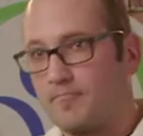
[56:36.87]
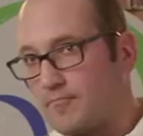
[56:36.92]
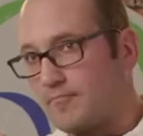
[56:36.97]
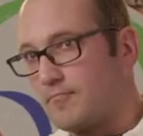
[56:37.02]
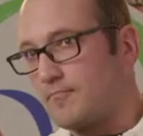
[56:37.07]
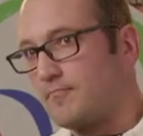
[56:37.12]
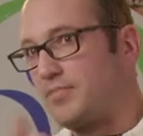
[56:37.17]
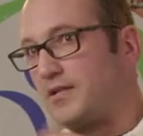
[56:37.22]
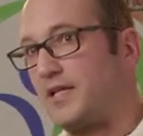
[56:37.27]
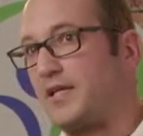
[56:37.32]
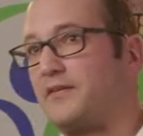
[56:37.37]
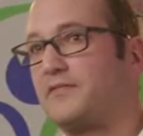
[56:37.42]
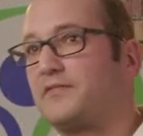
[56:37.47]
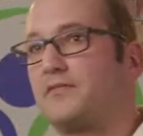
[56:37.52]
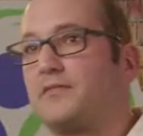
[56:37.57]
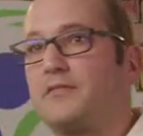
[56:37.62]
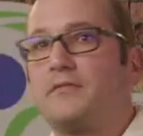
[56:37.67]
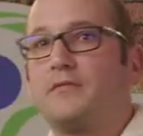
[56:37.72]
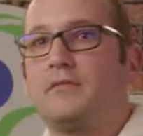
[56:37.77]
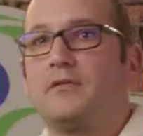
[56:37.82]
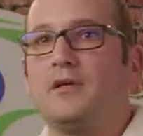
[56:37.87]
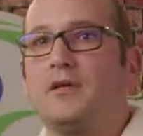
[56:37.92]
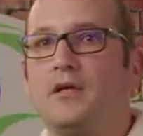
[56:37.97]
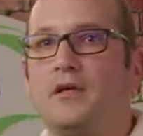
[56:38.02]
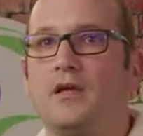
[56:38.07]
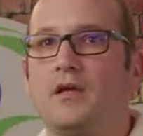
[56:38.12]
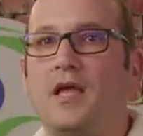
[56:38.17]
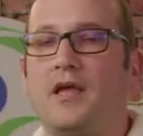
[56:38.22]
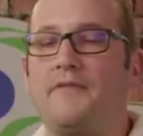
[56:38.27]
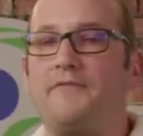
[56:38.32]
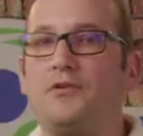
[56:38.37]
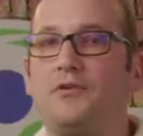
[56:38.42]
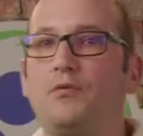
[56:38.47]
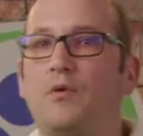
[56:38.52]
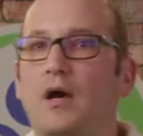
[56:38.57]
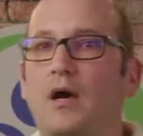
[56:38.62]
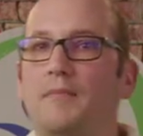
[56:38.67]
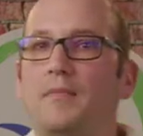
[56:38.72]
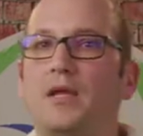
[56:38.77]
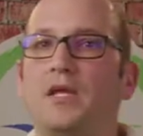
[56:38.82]
Please. If you
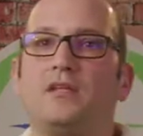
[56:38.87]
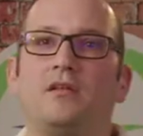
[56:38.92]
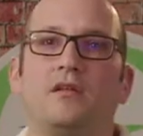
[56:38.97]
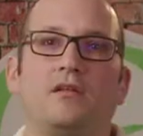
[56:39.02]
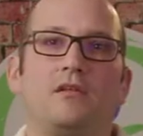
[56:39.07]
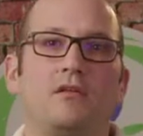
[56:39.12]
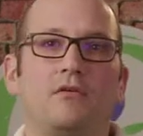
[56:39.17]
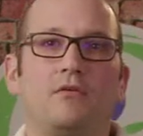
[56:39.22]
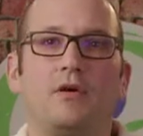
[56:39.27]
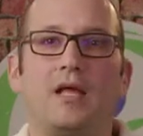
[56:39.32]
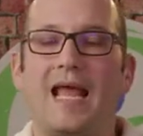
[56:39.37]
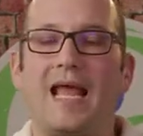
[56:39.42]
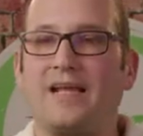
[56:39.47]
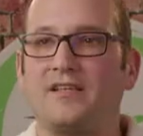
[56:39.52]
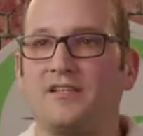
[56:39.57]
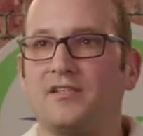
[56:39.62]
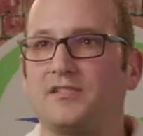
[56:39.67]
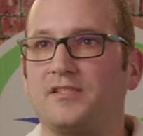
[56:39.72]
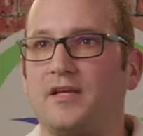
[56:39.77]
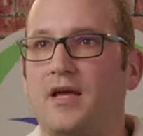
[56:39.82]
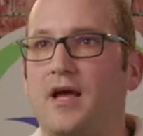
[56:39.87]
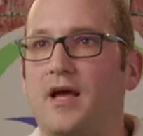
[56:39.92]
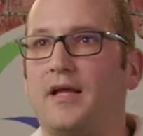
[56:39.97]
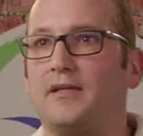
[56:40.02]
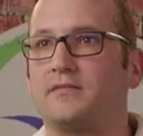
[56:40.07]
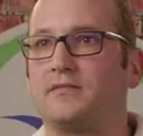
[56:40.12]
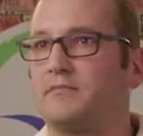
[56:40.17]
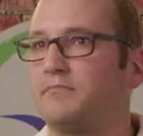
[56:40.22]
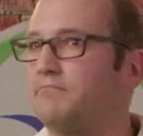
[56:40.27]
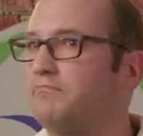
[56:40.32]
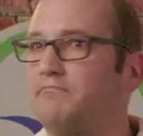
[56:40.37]
want me to do an exercise,